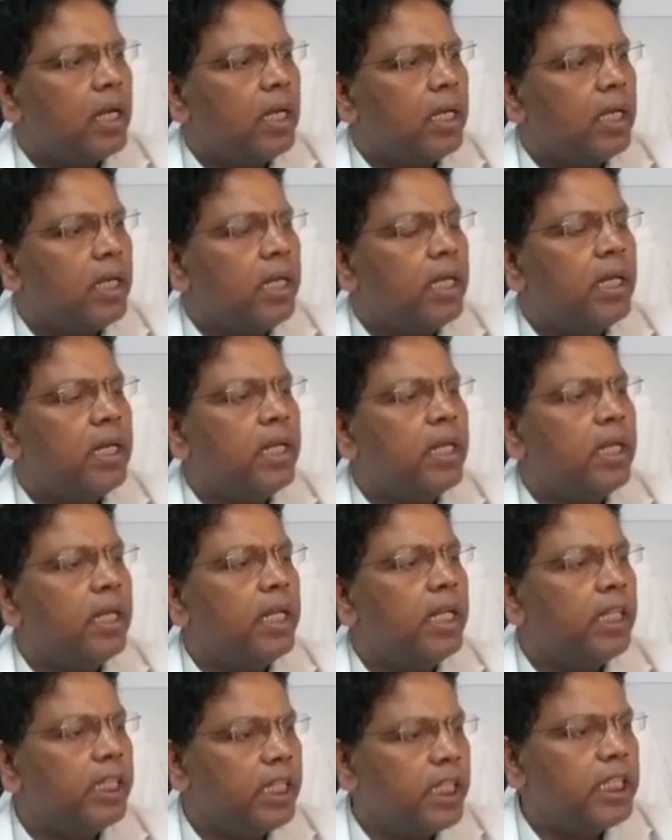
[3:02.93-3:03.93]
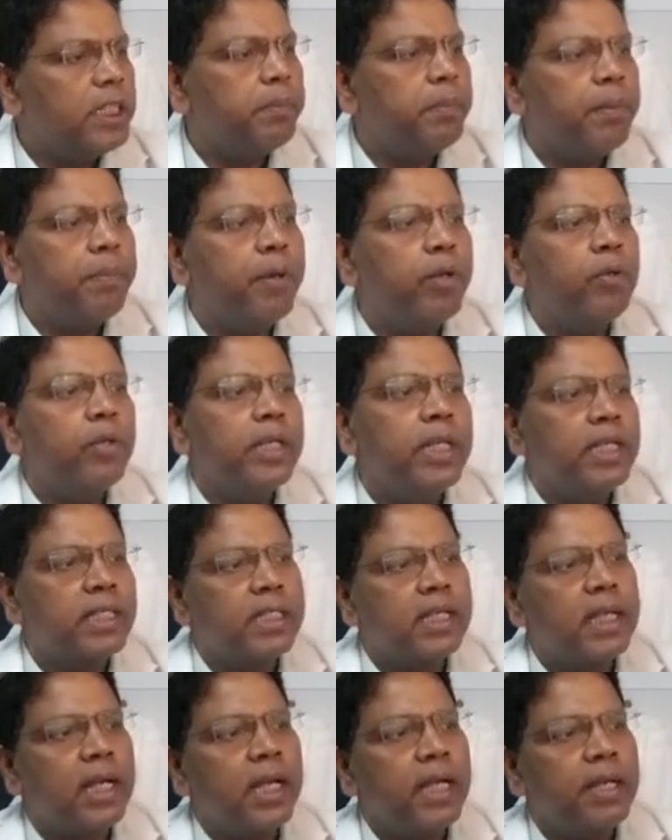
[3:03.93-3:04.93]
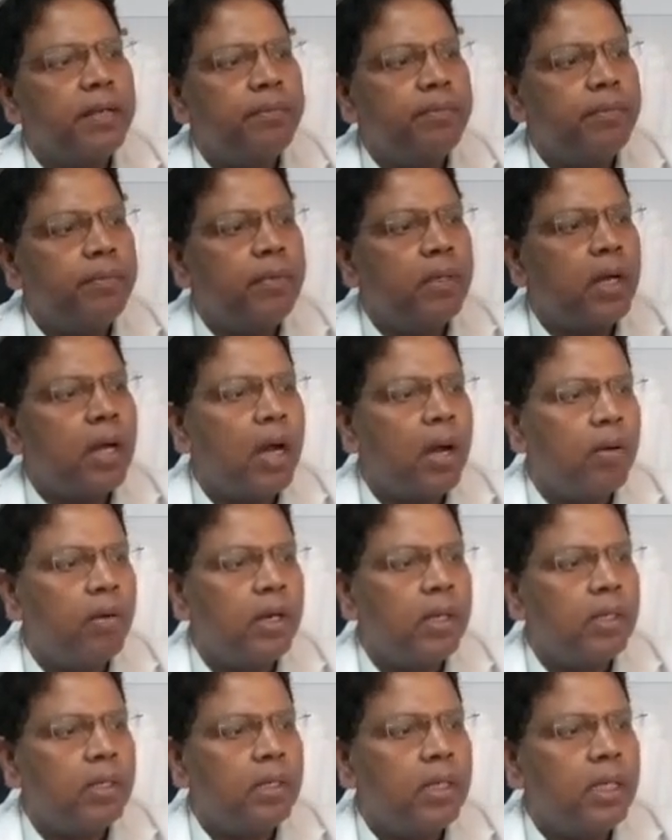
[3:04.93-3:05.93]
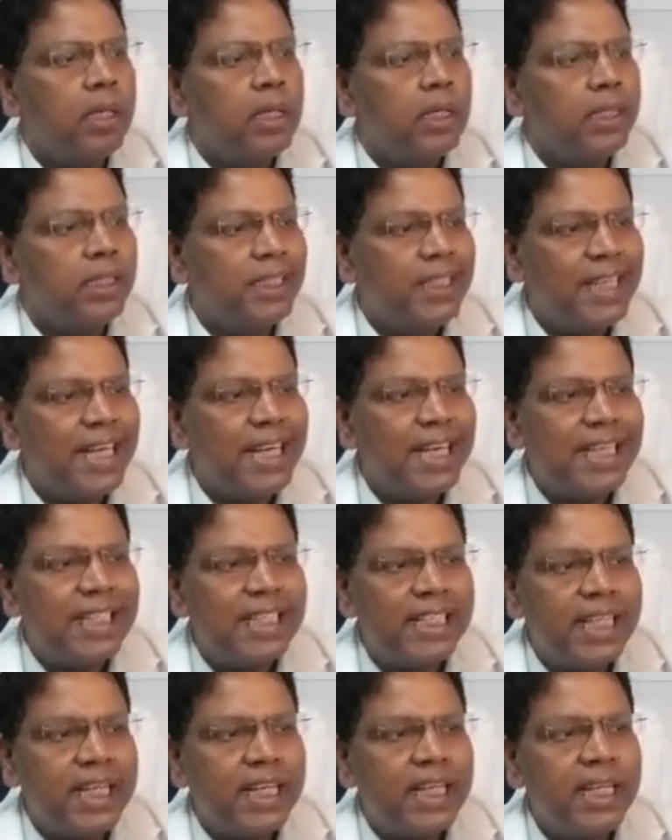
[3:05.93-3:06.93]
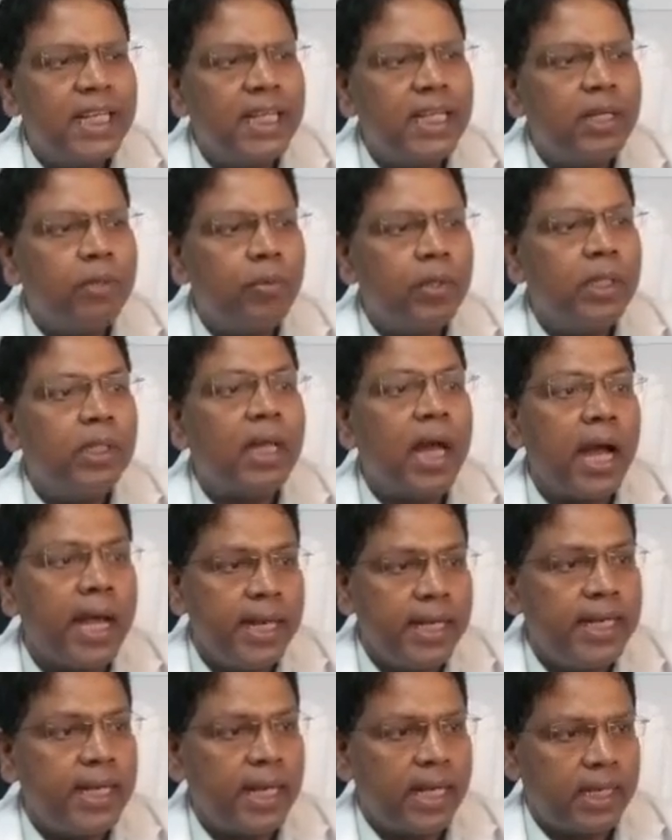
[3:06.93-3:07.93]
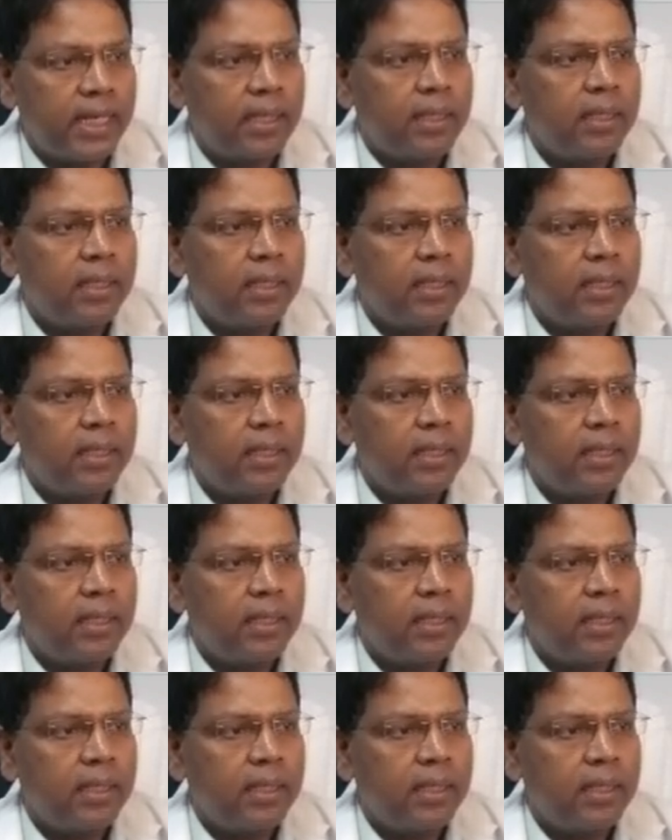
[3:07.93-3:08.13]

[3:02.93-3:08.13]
in this paper, we described our CRS technique with HITAC,